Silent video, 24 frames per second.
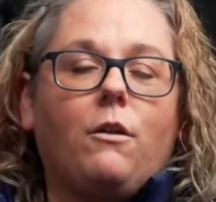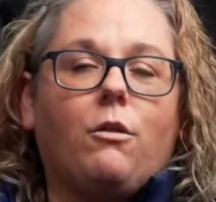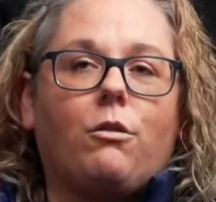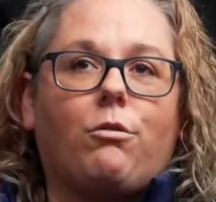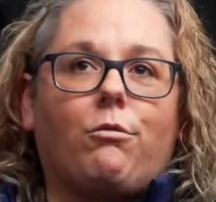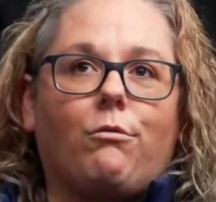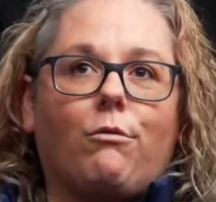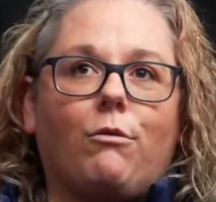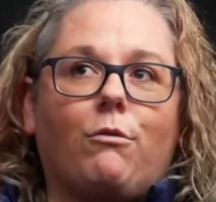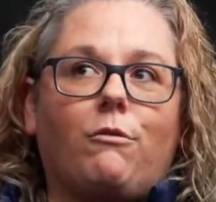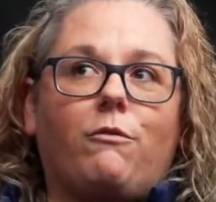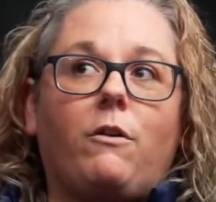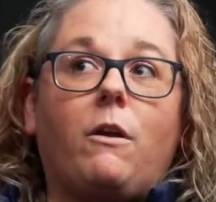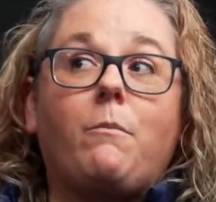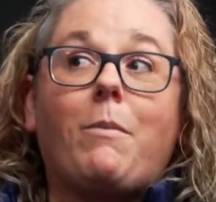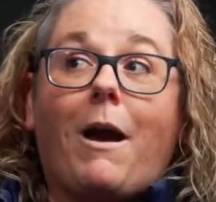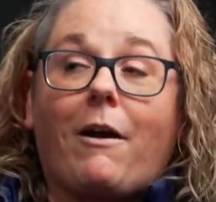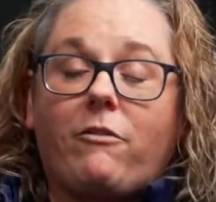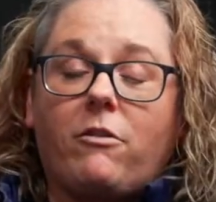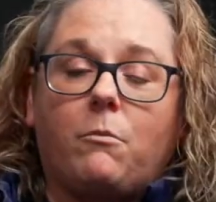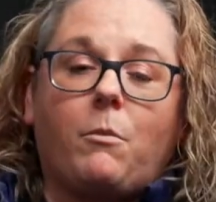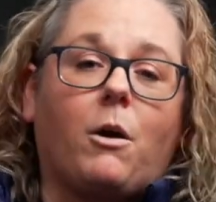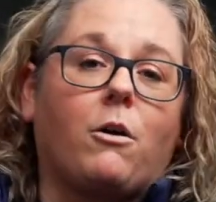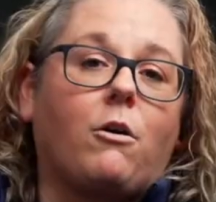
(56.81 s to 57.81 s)
through
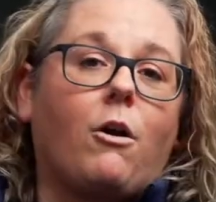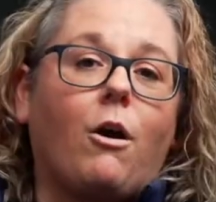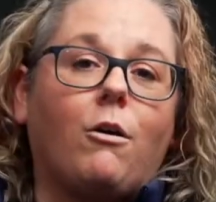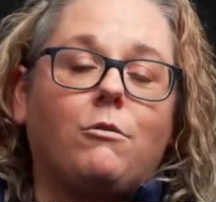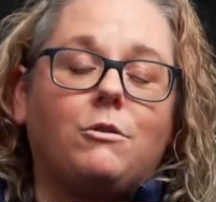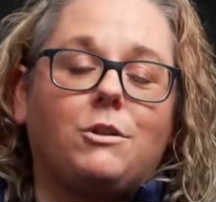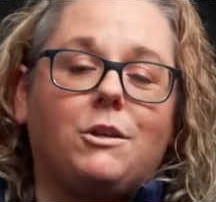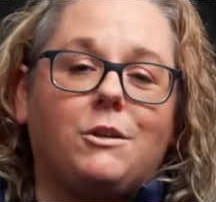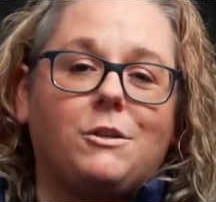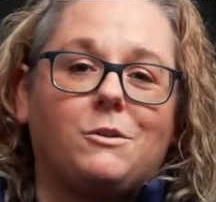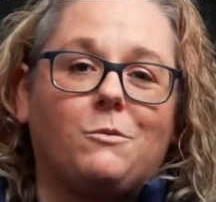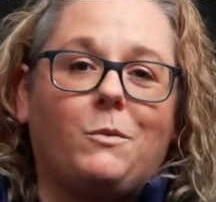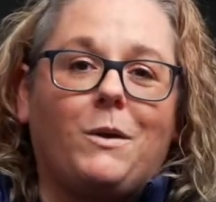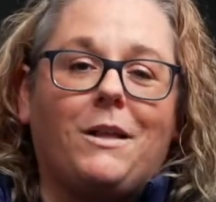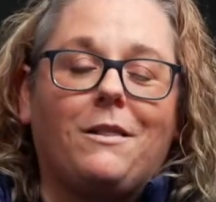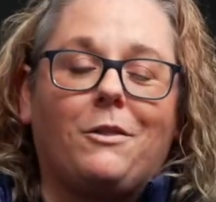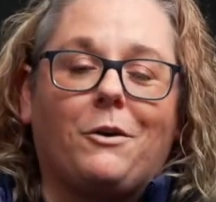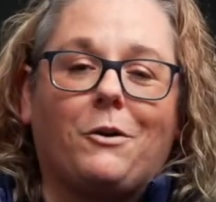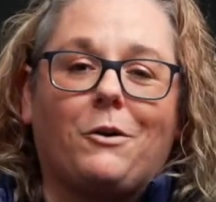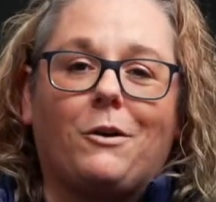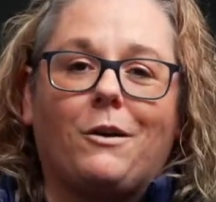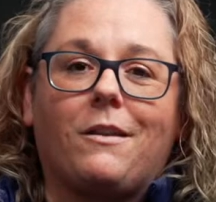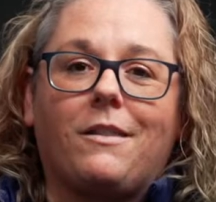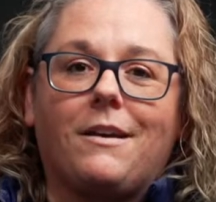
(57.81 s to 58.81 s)
feedback from our coaches, we
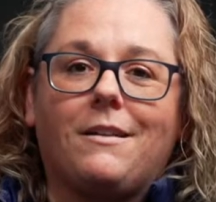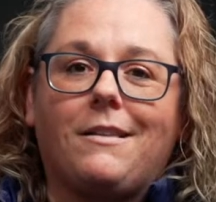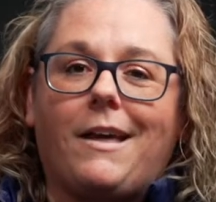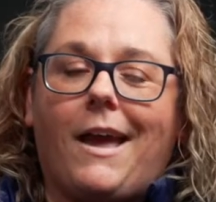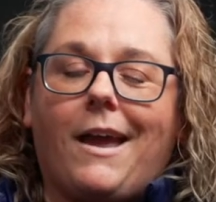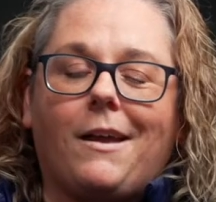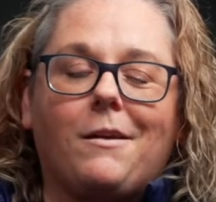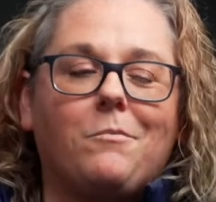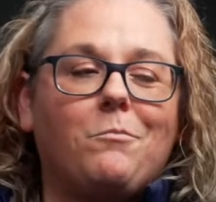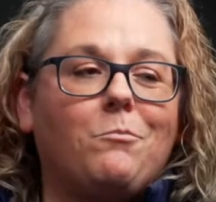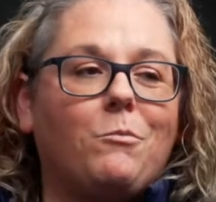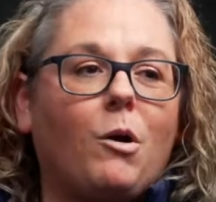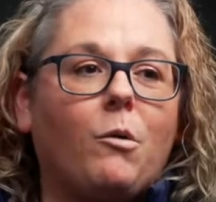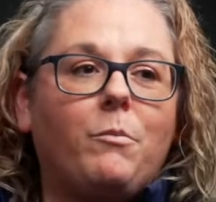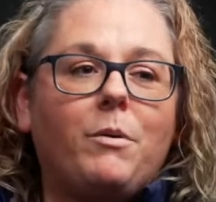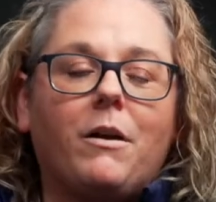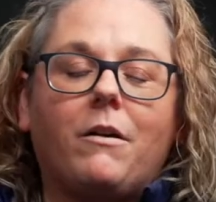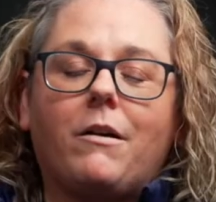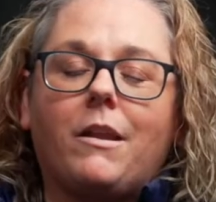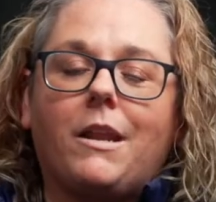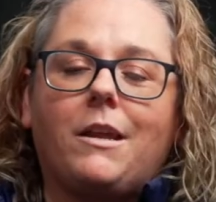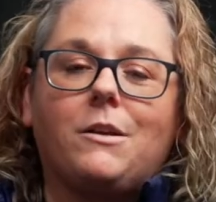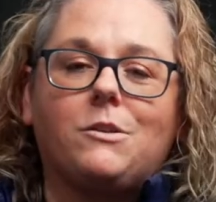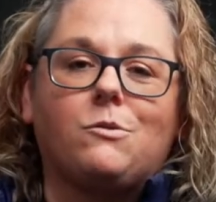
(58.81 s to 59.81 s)
learned that like
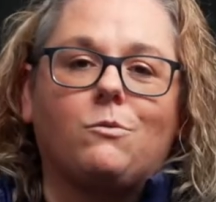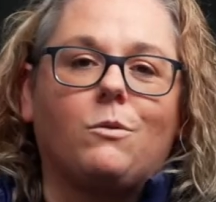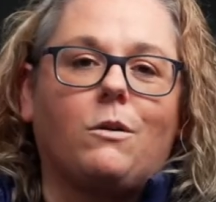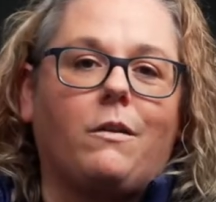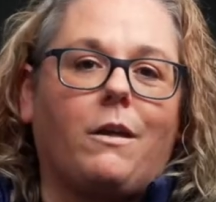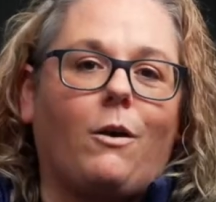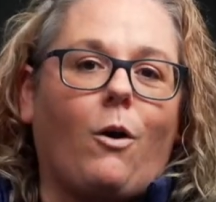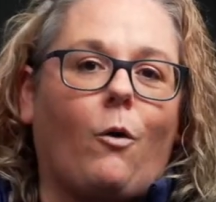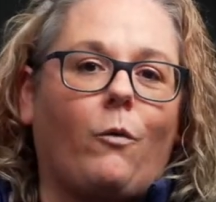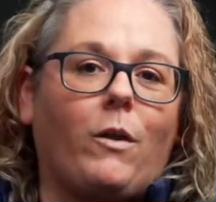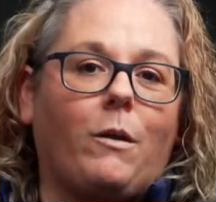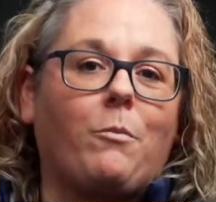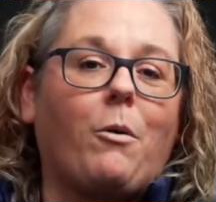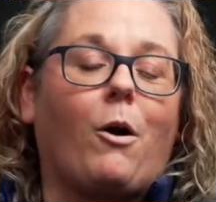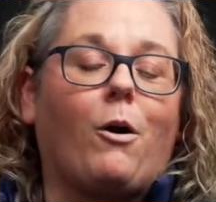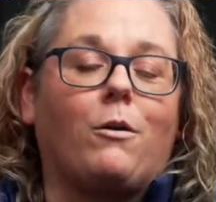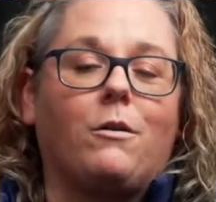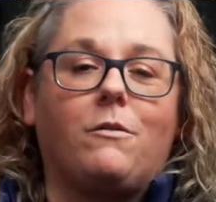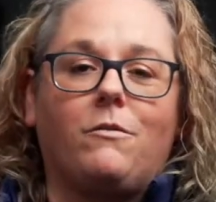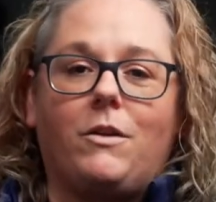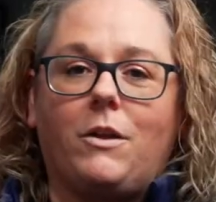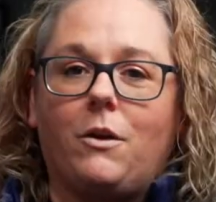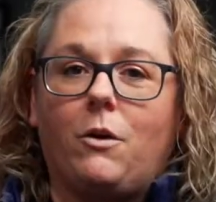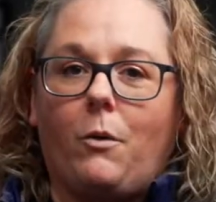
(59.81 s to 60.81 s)
mobility is really only part
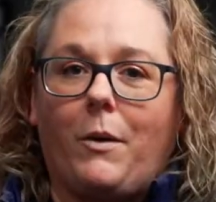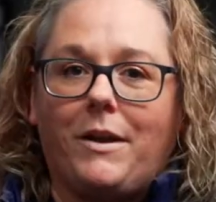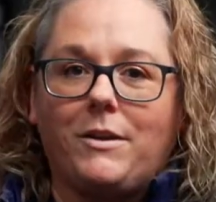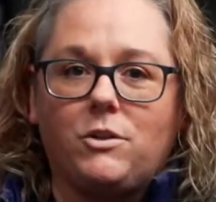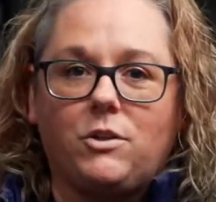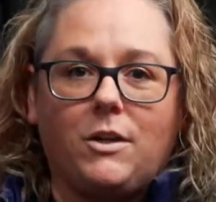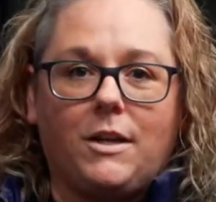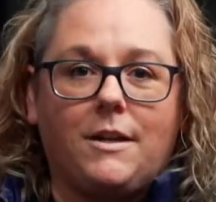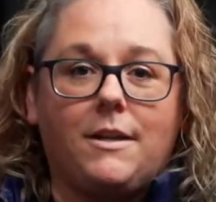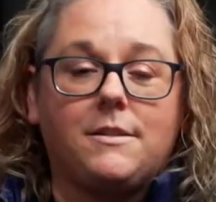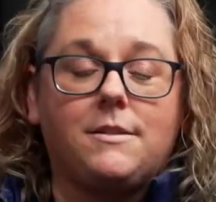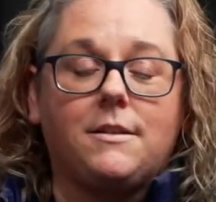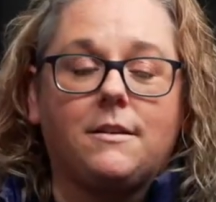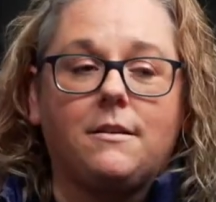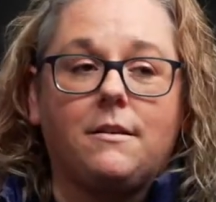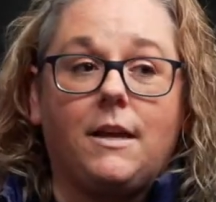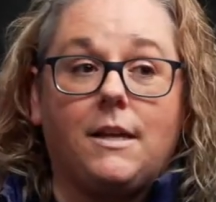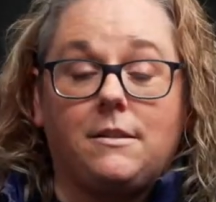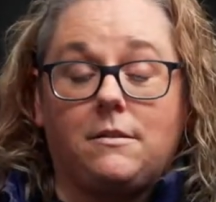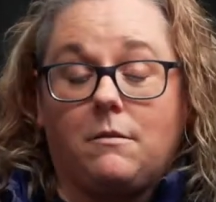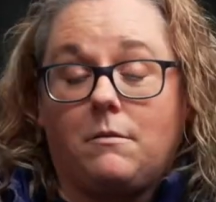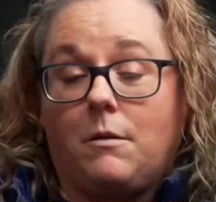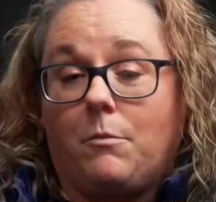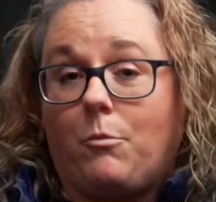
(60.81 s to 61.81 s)
of the equation. It's a
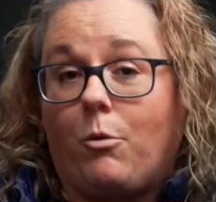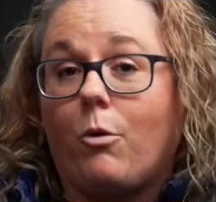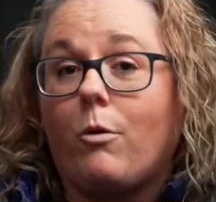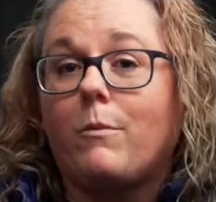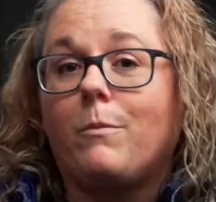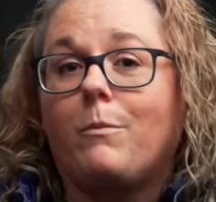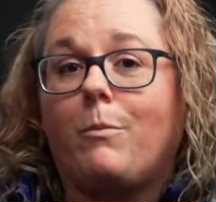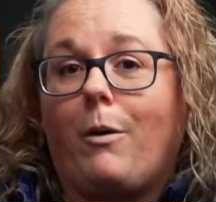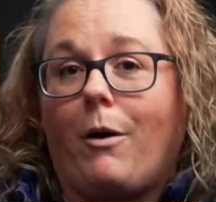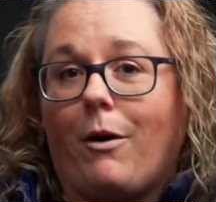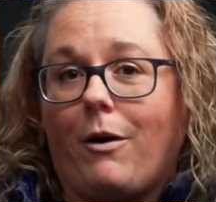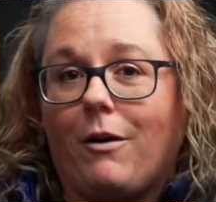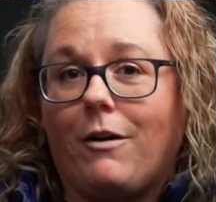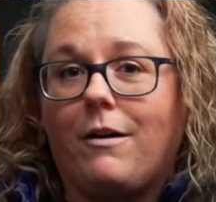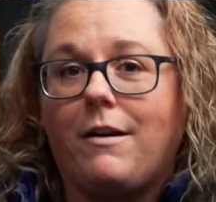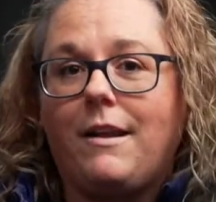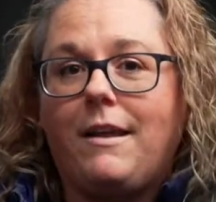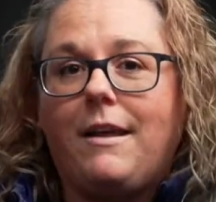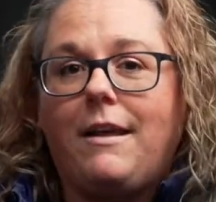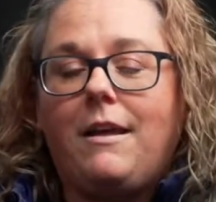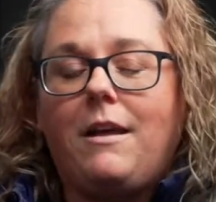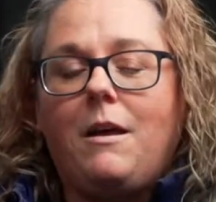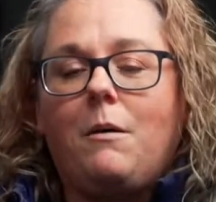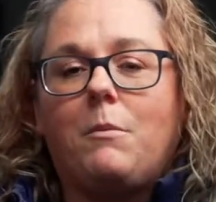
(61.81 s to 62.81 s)
it's an important part,
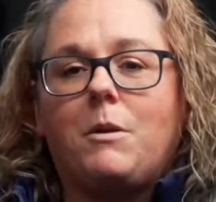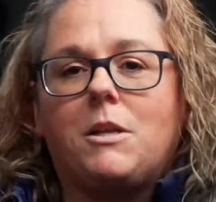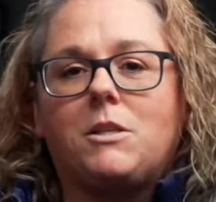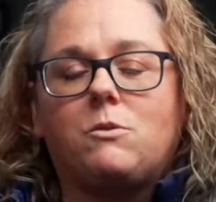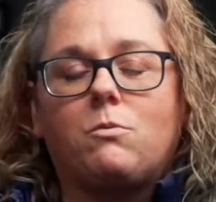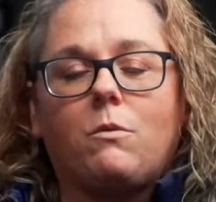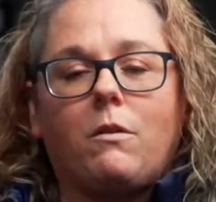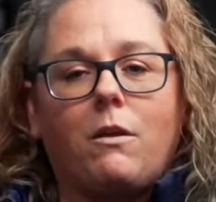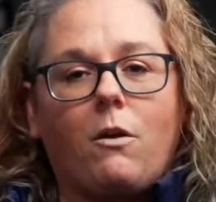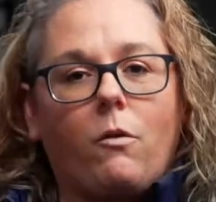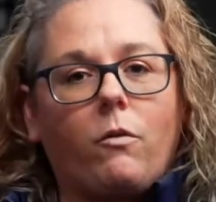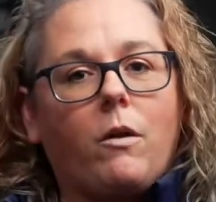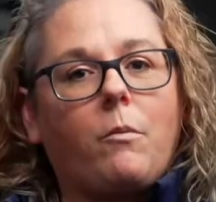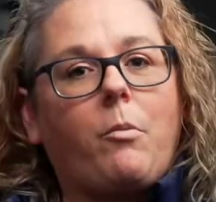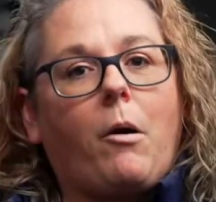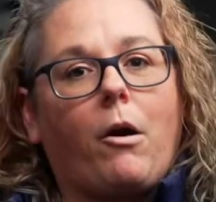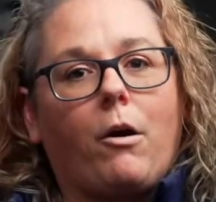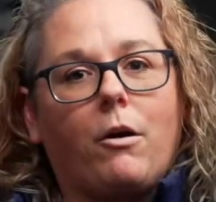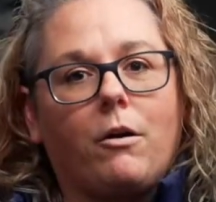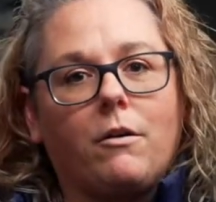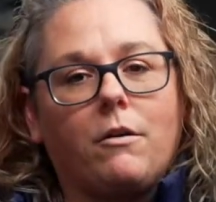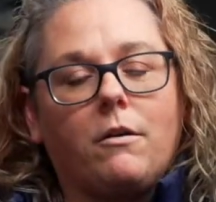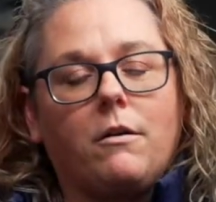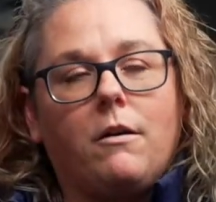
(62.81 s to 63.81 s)
but it's really only part